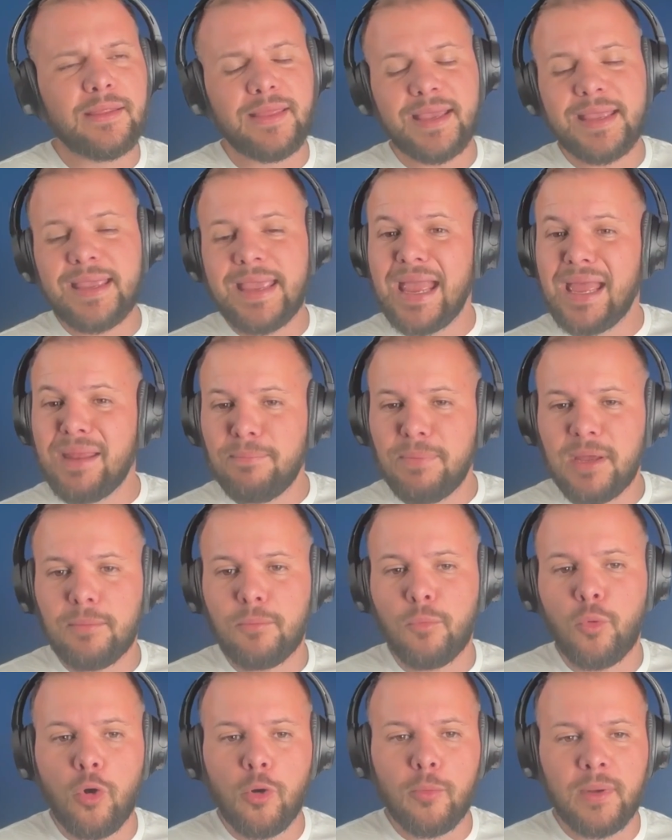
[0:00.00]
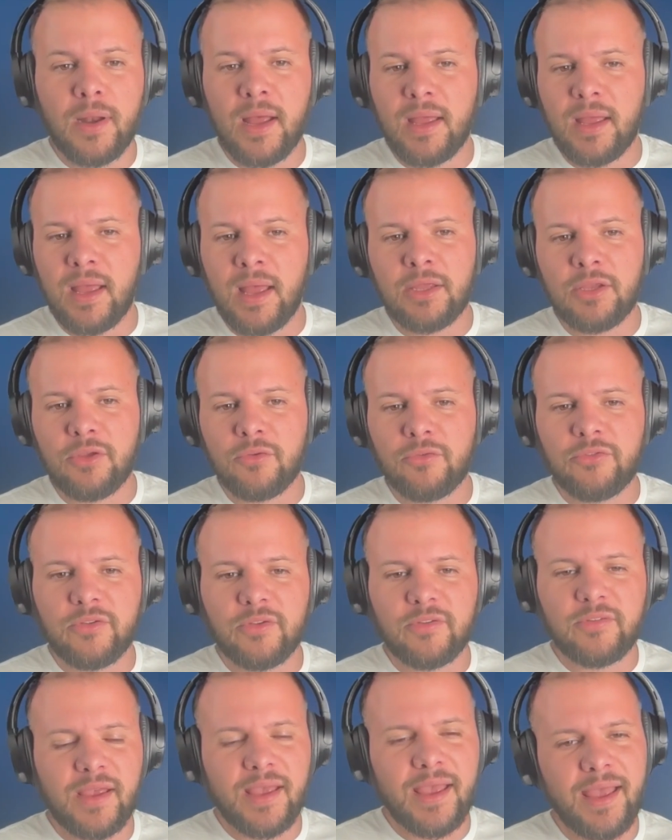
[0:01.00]
They can pick more, but I, I
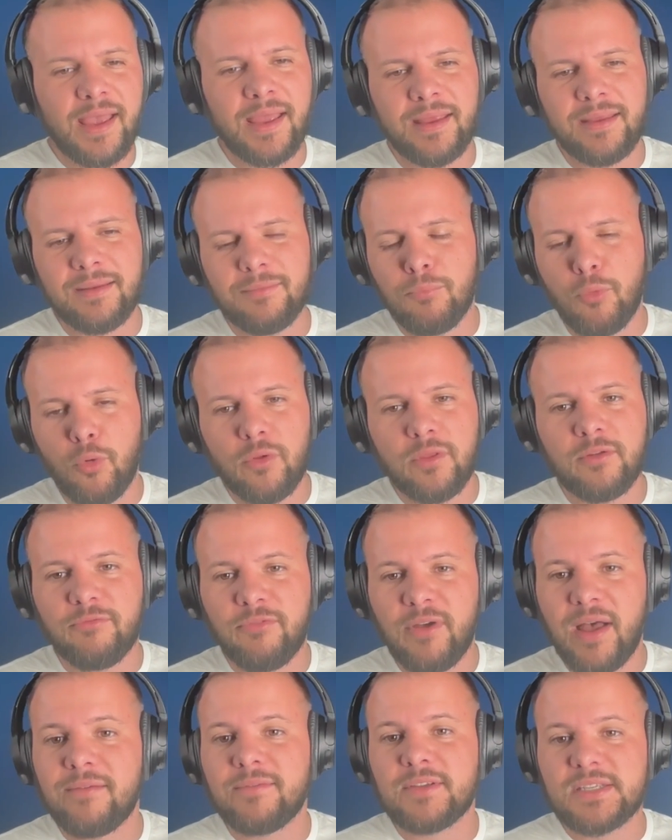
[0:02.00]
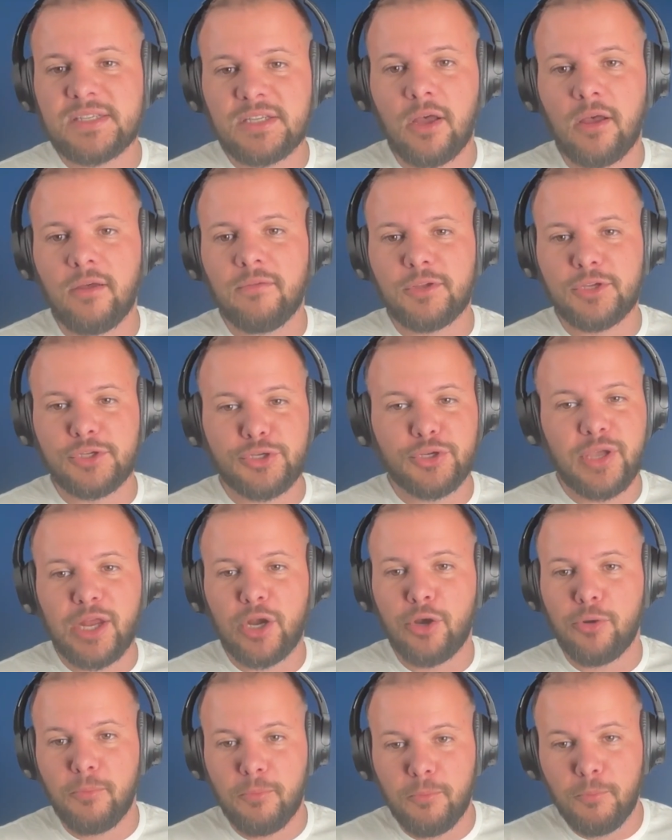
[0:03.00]
usually say, hey, more than five is tough because you got
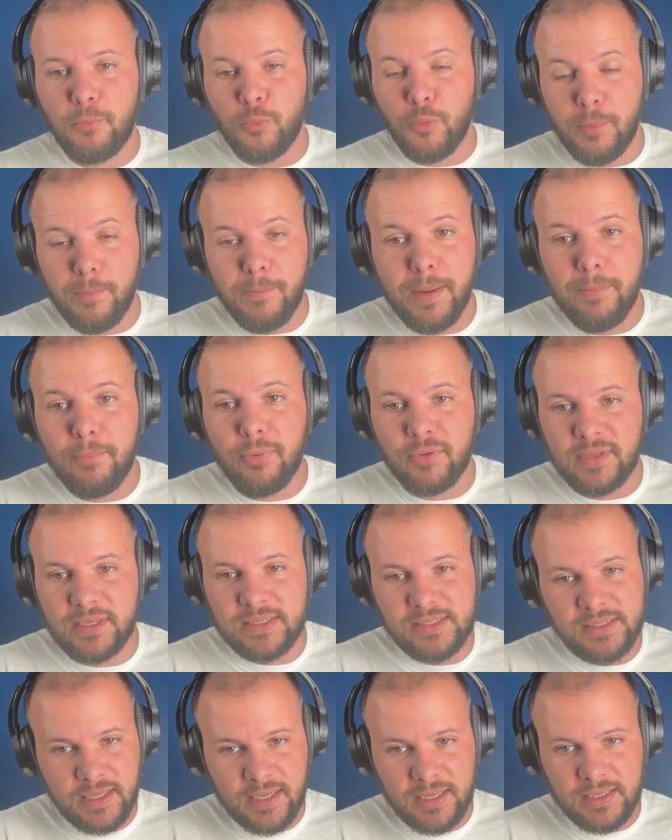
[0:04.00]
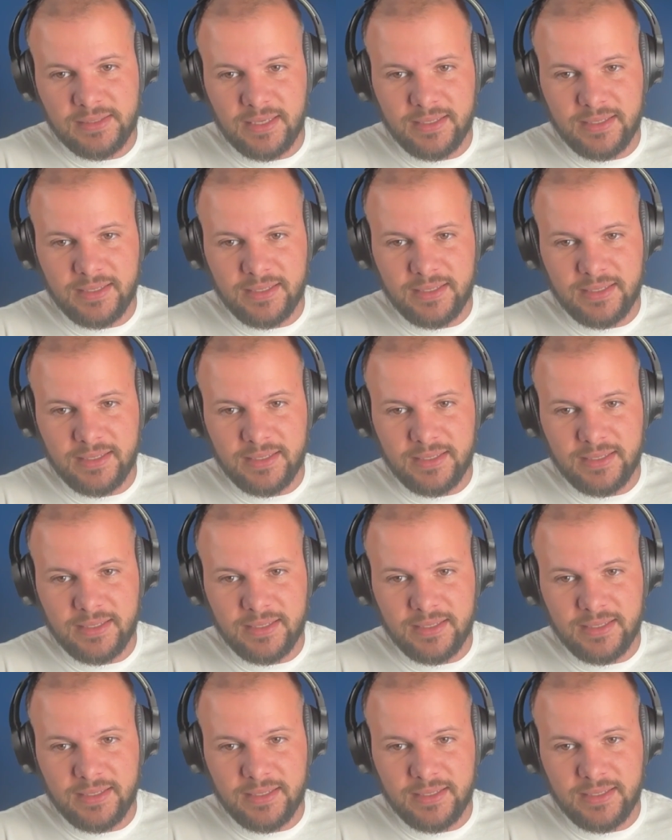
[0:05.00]
to remember these things.